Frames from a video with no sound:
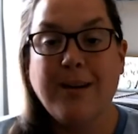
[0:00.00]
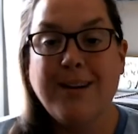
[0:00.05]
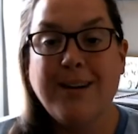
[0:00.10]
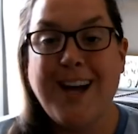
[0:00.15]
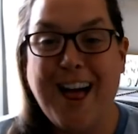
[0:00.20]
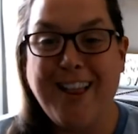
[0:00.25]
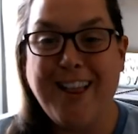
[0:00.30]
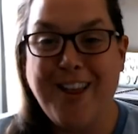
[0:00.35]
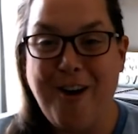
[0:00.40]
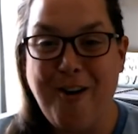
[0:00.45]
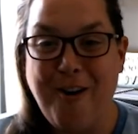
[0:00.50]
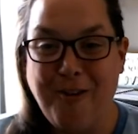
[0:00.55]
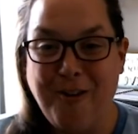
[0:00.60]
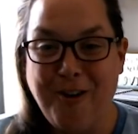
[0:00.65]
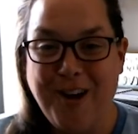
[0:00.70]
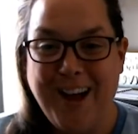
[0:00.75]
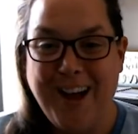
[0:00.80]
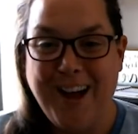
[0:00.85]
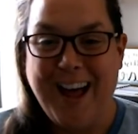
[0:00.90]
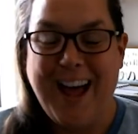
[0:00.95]

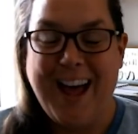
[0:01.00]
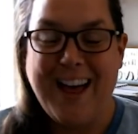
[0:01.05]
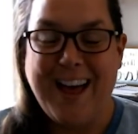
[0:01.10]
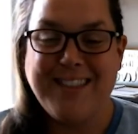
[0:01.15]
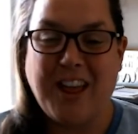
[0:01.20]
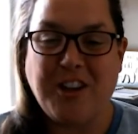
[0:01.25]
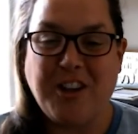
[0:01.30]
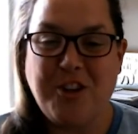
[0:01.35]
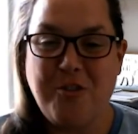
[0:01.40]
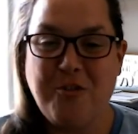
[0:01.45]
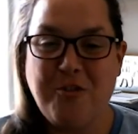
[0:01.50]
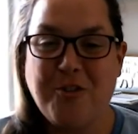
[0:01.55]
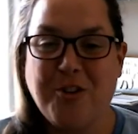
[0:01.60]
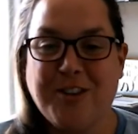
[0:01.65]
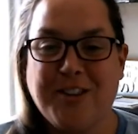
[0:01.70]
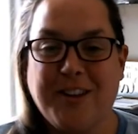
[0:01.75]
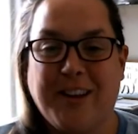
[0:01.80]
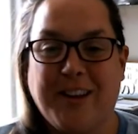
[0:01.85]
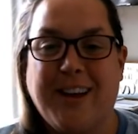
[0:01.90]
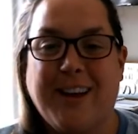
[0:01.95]
Hello, thank you for
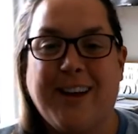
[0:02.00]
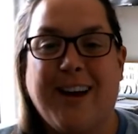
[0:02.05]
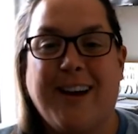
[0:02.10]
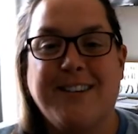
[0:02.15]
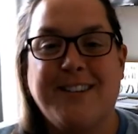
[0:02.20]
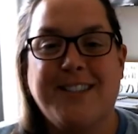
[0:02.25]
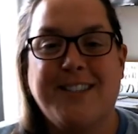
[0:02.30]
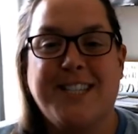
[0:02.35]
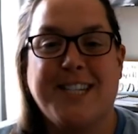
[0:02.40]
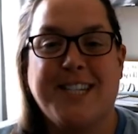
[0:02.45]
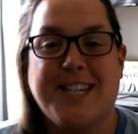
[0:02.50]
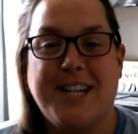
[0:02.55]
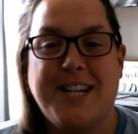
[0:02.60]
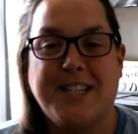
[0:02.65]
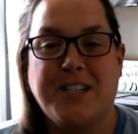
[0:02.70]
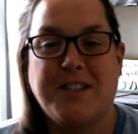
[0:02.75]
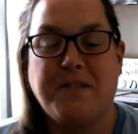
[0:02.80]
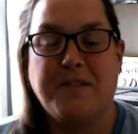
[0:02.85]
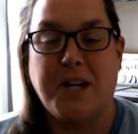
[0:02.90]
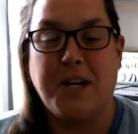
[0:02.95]
clicking on
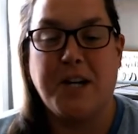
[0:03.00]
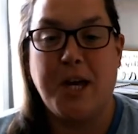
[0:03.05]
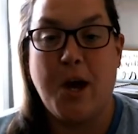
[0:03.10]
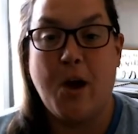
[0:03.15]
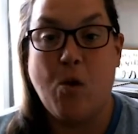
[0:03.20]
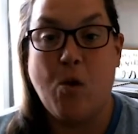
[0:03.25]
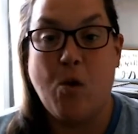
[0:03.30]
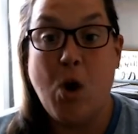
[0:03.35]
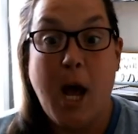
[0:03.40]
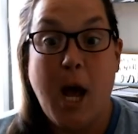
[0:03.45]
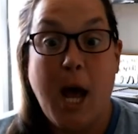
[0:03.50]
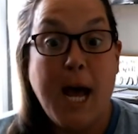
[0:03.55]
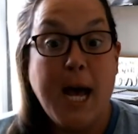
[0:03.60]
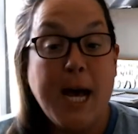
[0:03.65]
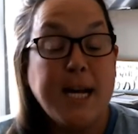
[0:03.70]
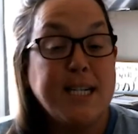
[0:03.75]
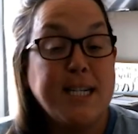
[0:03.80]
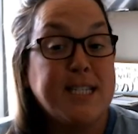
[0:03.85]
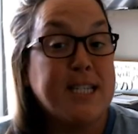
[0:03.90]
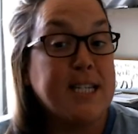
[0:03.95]
today's video.
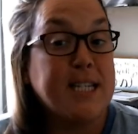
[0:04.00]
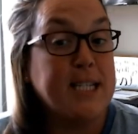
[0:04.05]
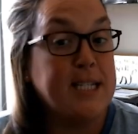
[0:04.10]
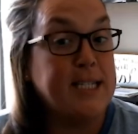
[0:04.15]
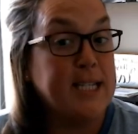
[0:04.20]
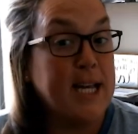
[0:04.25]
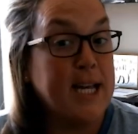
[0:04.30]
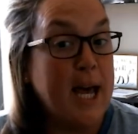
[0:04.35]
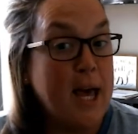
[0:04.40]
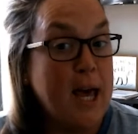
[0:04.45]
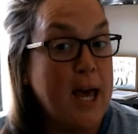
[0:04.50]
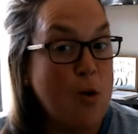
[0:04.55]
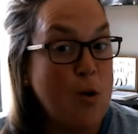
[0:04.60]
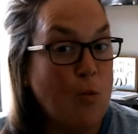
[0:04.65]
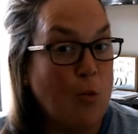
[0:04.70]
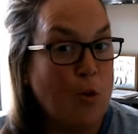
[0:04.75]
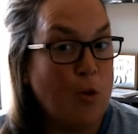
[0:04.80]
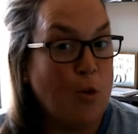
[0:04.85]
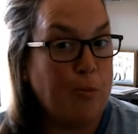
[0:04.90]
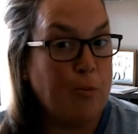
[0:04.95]
Today
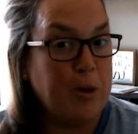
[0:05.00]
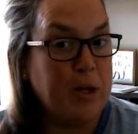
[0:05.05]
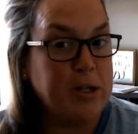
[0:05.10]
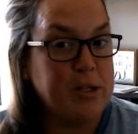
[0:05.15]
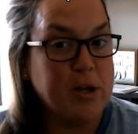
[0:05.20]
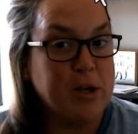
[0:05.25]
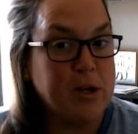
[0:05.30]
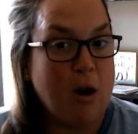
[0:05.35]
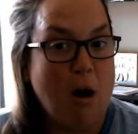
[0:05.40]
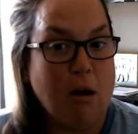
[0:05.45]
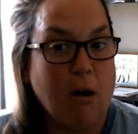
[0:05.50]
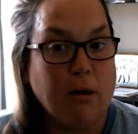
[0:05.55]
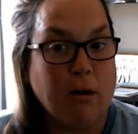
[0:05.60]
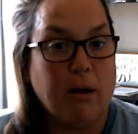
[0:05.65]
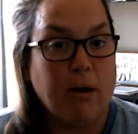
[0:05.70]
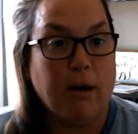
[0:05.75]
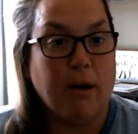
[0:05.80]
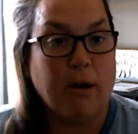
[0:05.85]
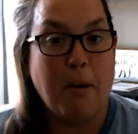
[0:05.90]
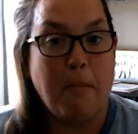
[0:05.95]
we'll be
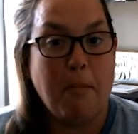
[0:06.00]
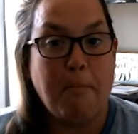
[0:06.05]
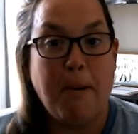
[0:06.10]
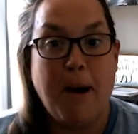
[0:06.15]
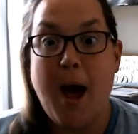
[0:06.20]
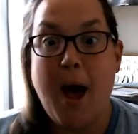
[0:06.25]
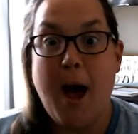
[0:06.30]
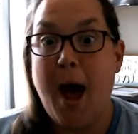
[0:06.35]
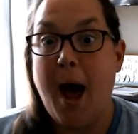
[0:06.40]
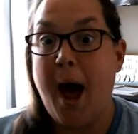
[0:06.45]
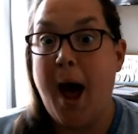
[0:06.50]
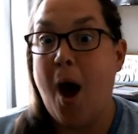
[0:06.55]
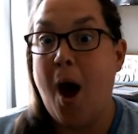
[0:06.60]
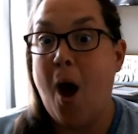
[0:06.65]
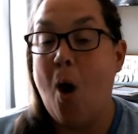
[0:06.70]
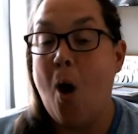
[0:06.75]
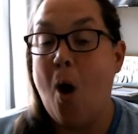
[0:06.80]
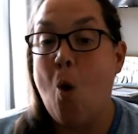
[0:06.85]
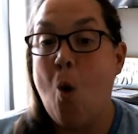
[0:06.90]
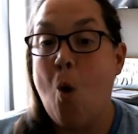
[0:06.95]
talking
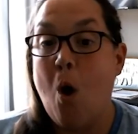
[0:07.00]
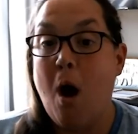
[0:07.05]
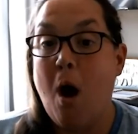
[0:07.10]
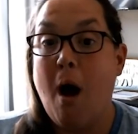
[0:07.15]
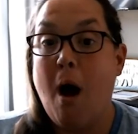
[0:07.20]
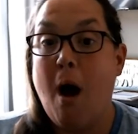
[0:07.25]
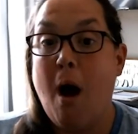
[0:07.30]
about